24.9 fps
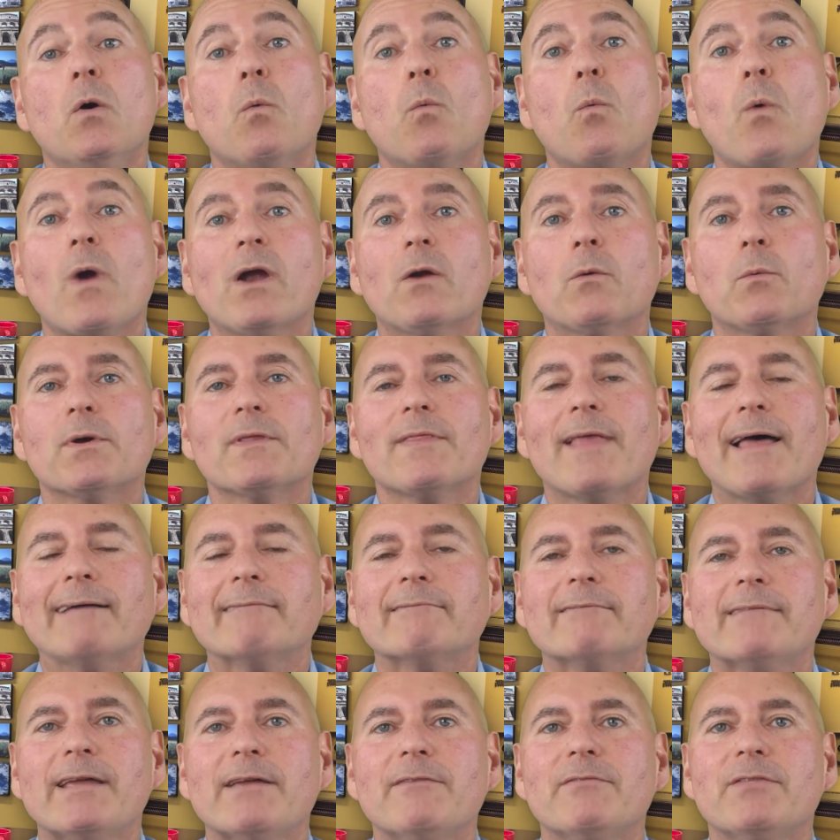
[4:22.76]
where will
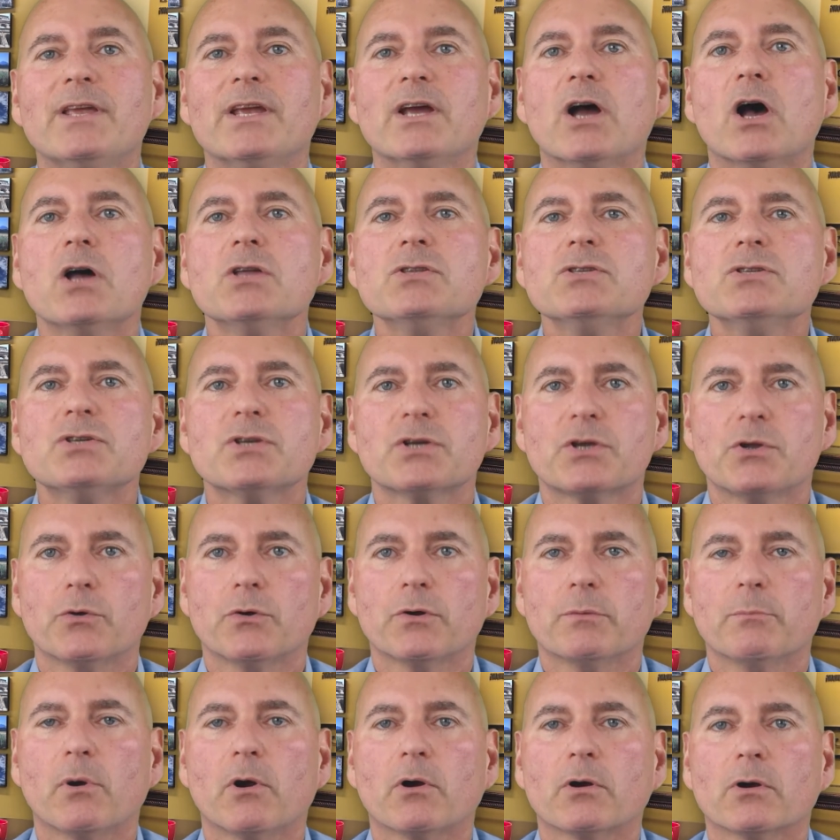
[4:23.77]
that leave the
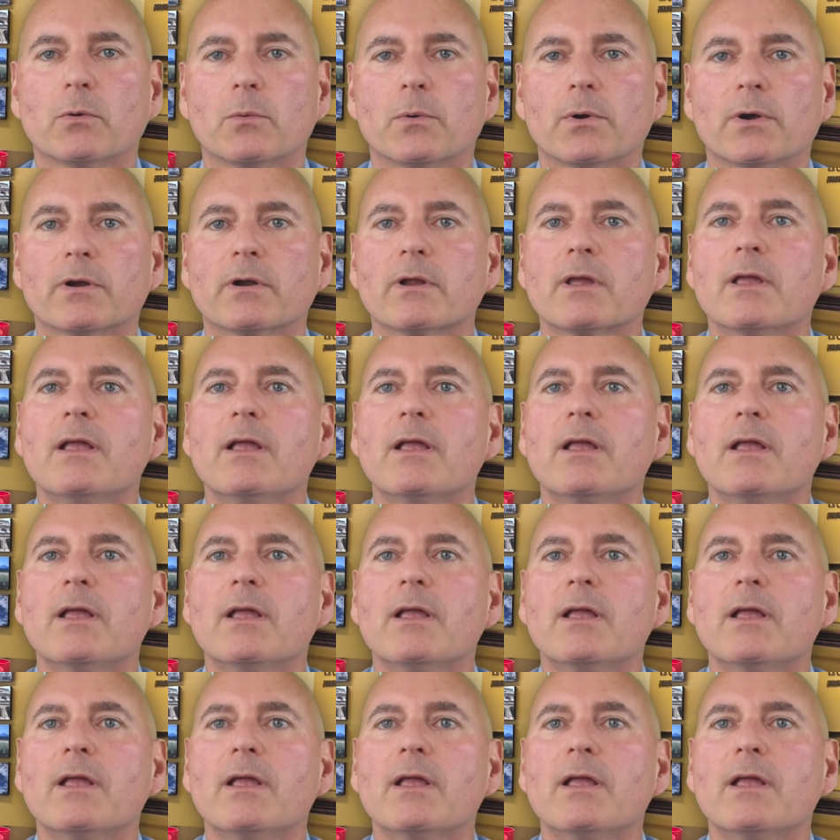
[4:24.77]
unsecured borrower,